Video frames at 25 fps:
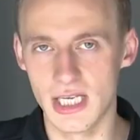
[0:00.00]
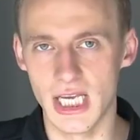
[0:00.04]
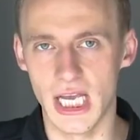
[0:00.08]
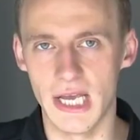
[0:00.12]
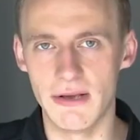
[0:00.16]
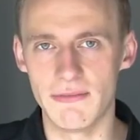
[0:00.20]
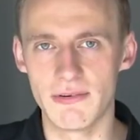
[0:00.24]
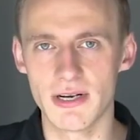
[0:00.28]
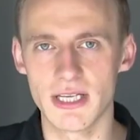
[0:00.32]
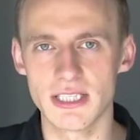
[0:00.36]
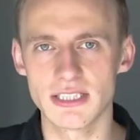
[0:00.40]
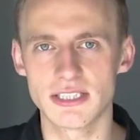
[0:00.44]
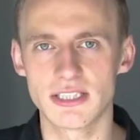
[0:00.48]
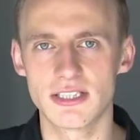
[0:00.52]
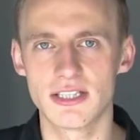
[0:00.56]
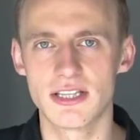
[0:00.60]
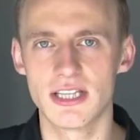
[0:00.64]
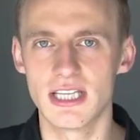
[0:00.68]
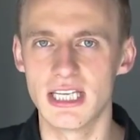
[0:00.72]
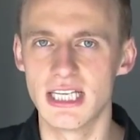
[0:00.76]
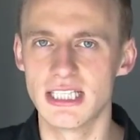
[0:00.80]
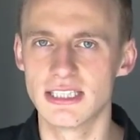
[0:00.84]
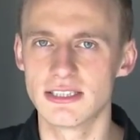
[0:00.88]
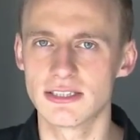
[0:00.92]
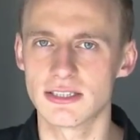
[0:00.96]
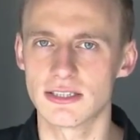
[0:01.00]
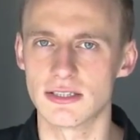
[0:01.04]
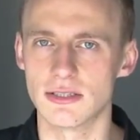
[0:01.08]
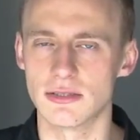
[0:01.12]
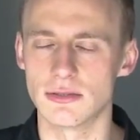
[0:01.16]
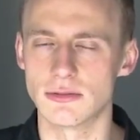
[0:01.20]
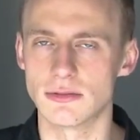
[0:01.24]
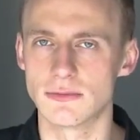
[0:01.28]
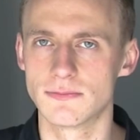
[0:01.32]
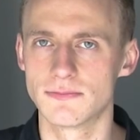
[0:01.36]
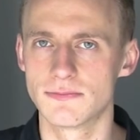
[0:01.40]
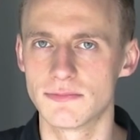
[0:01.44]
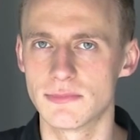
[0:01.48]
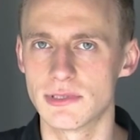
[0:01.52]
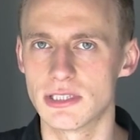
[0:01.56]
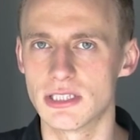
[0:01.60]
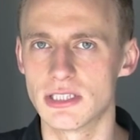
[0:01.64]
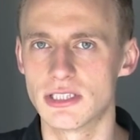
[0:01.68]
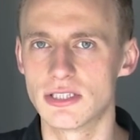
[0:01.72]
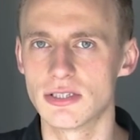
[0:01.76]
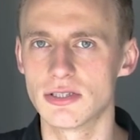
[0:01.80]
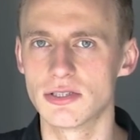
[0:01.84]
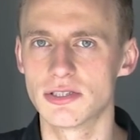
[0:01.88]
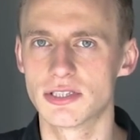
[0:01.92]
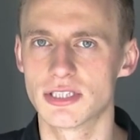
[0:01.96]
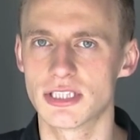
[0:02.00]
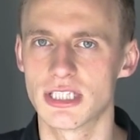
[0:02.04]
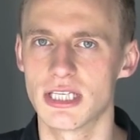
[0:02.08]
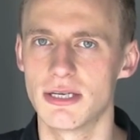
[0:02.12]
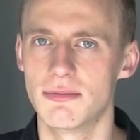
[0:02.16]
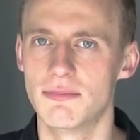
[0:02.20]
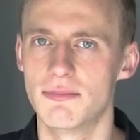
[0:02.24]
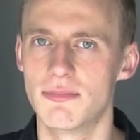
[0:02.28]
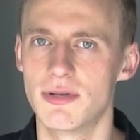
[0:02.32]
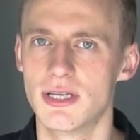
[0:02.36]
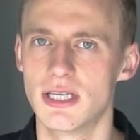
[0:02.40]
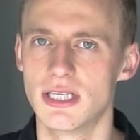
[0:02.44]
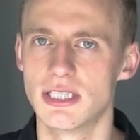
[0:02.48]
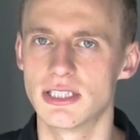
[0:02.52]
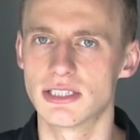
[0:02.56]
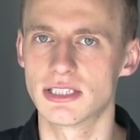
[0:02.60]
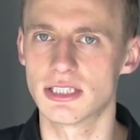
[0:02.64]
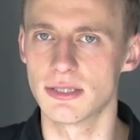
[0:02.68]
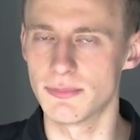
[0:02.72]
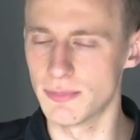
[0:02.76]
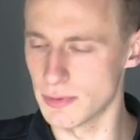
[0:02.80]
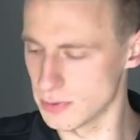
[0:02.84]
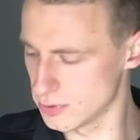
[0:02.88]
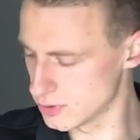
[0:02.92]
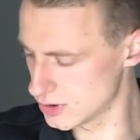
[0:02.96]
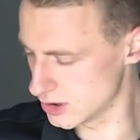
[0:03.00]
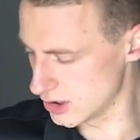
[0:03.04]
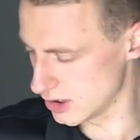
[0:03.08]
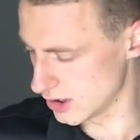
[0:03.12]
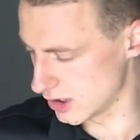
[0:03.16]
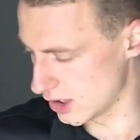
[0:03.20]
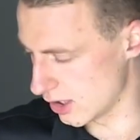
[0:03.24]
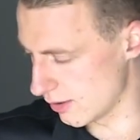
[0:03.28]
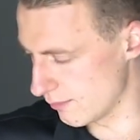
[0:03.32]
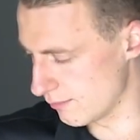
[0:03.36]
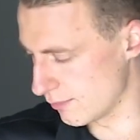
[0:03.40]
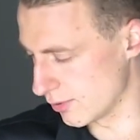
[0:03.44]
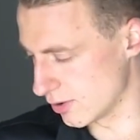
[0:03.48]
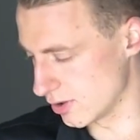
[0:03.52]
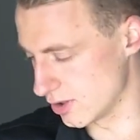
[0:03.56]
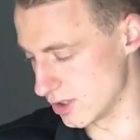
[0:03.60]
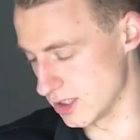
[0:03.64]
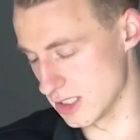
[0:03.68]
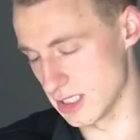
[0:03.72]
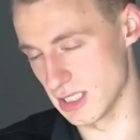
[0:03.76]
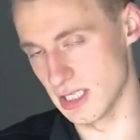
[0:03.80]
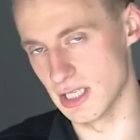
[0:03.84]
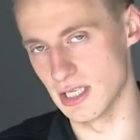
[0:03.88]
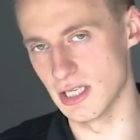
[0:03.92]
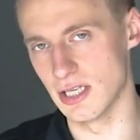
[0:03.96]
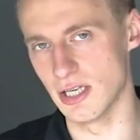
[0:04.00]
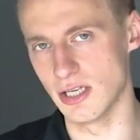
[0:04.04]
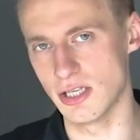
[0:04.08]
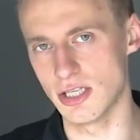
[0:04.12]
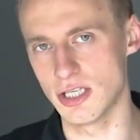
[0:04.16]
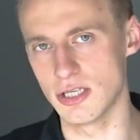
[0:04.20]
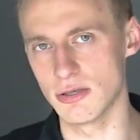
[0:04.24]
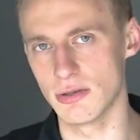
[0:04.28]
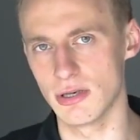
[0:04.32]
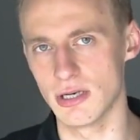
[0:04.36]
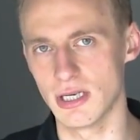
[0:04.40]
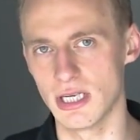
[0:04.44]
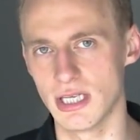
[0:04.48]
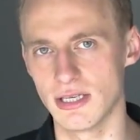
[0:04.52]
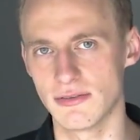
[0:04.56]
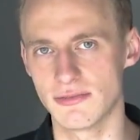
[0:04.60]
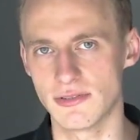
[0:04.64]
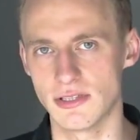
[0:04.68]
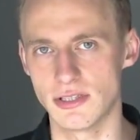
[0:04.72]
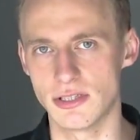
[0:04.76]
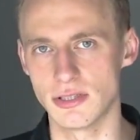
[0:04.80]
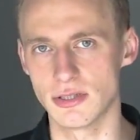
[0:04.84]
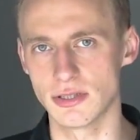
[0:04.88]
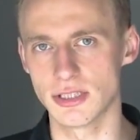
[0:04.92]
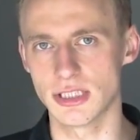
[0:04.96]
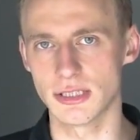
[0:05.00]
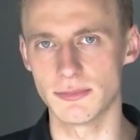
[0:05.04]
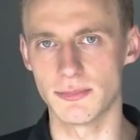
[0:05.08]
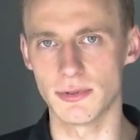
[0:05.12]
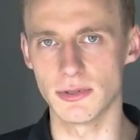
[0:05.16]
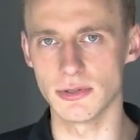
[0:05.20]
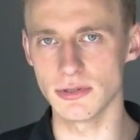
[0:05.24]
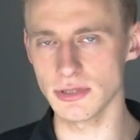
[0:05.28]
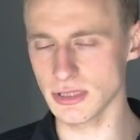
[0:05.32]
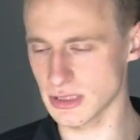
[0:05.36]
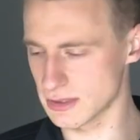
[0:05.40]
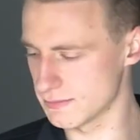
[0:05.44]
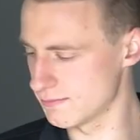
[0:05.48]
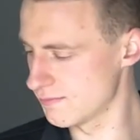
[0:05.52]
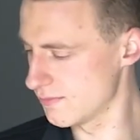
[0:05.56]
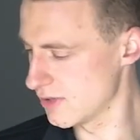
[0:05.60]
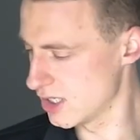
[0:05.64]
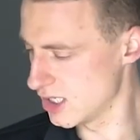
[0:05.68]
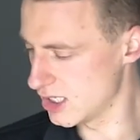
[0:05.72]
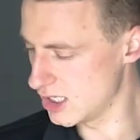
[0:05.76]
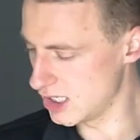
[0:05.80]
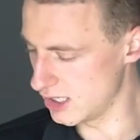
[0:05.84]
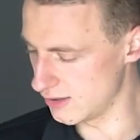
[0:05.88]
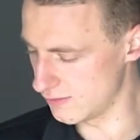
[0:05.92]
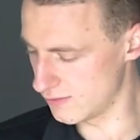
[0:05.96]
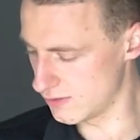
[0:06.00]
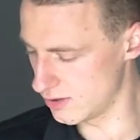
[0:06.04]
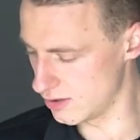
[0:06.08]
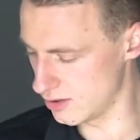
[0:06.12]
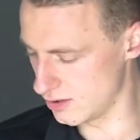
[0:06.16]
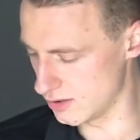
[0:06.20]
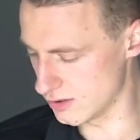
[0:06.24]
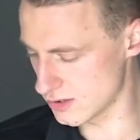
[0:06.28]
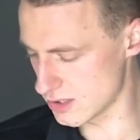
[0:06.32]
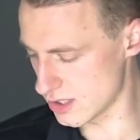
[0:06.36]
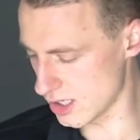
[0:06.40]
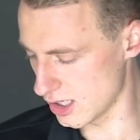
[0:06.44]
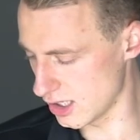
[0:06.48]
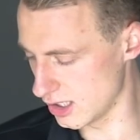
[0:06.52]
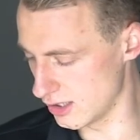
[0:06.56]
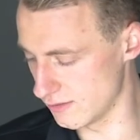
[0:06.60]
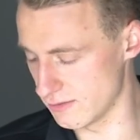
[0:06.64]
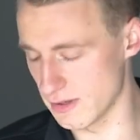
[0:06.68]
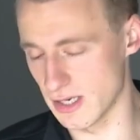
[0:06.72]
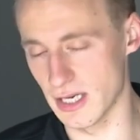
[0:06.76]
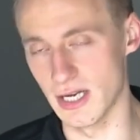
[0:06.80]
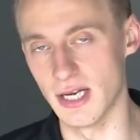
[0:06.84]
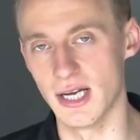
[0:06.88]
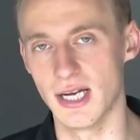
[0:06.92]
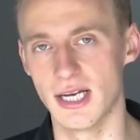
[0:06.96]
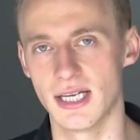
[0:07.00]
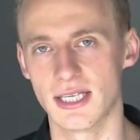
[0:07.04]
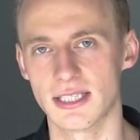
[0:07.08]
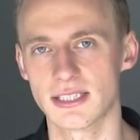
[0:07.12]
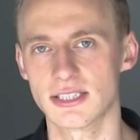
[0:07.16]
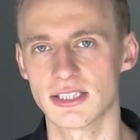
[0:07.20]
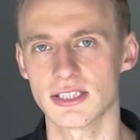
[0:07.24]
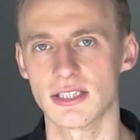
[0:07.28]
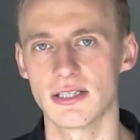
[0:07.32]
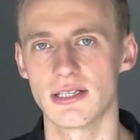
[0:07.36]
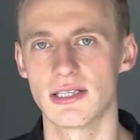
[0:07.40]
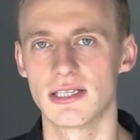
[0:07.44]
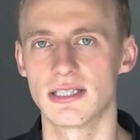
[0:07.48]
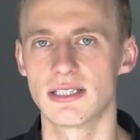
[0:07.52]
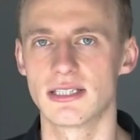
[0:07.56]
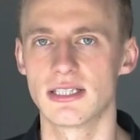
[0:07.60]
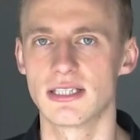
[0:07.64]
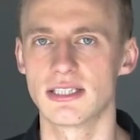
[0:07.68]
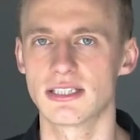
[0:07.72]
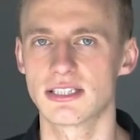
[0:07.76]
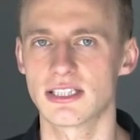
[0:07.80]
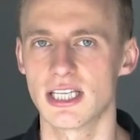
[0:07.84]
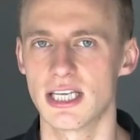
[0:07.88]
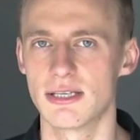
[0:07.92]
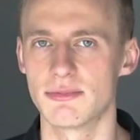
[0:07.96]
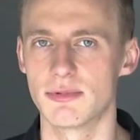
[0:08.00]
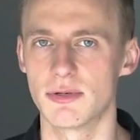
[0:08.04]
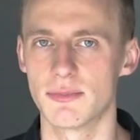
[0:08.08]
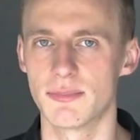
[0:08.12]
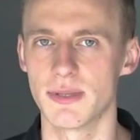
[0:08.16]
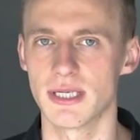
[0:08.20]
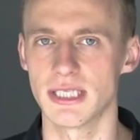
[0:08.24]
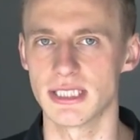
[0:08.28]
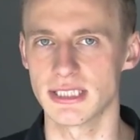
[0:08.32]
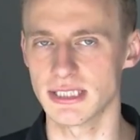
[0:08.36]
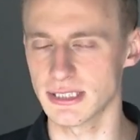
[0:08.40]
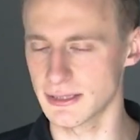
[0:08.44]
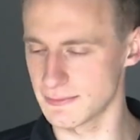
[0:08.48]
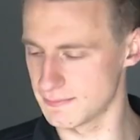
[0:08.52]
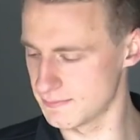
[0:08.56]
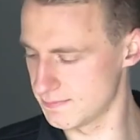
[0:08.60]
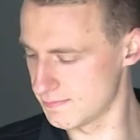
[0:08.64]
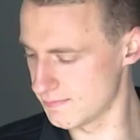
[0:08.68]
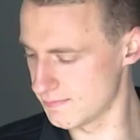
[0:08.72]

In relation to the install, the joist can be supported by the DuoLift joist supports if used over a solid, stable base.